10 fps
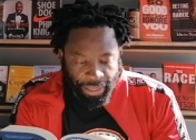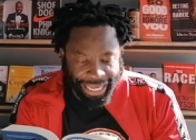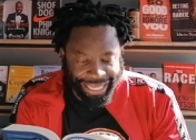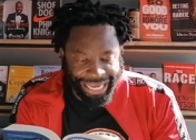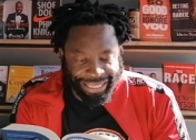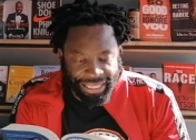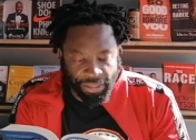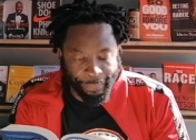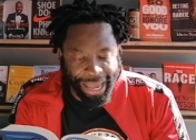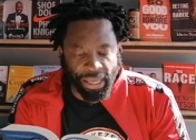that it
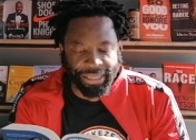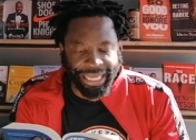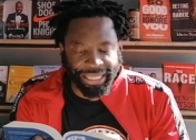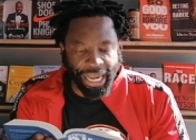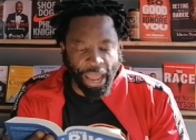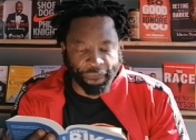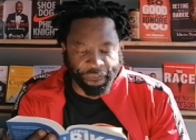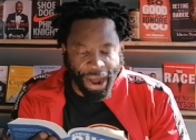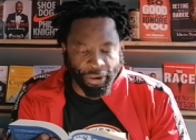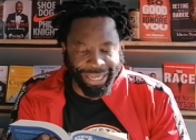is merited a
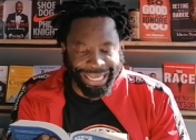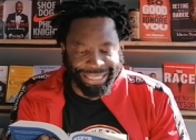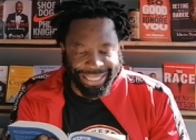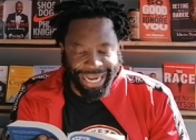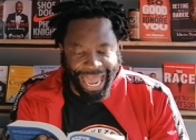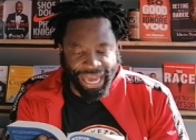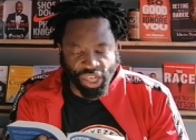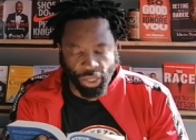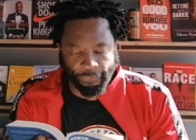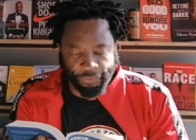violent
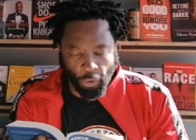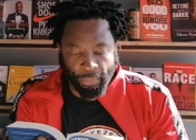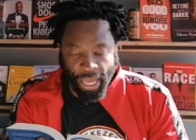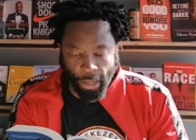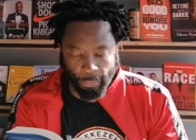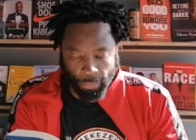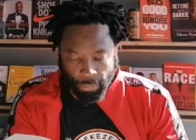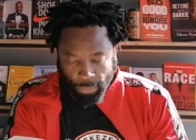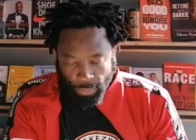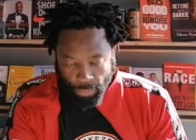reaction from him,
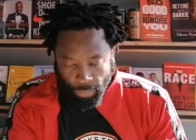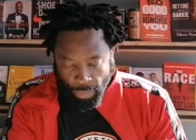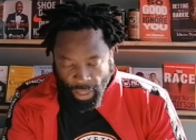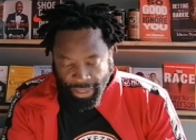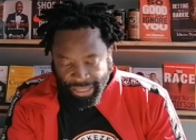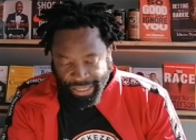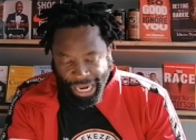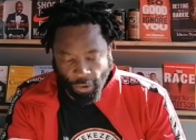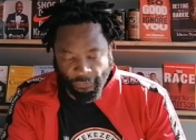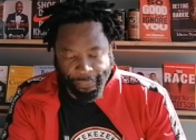the
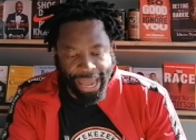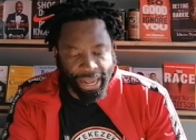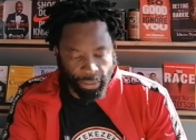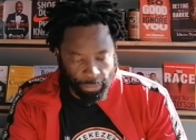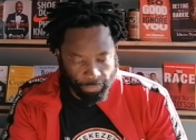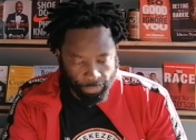Son of Man.